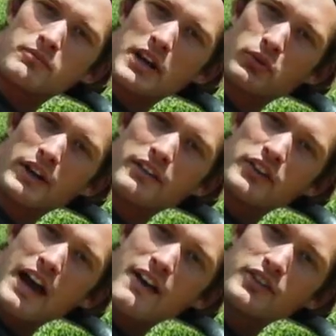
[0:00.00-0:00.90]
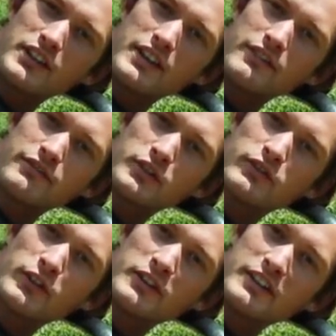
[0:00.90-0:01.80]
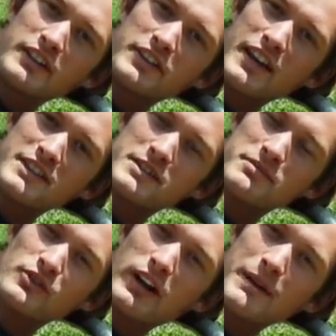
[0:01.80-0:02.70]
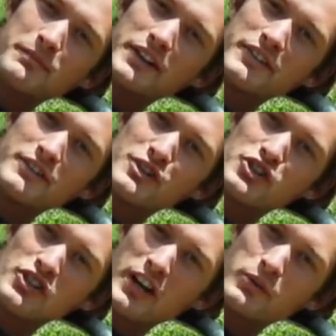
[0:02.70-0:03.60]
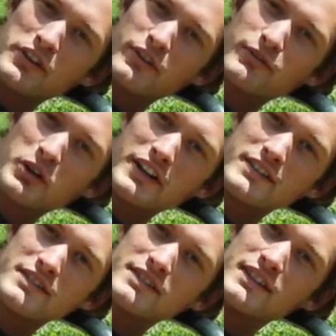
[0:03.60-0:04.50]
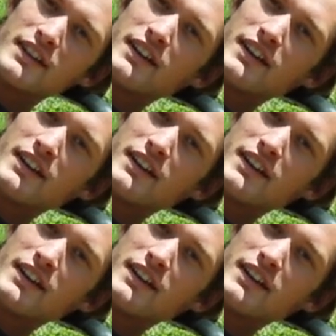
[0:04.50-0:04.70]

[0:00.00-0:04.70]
By the way, if you haven't yet, feel free to hit that subscribe button, share with your friends,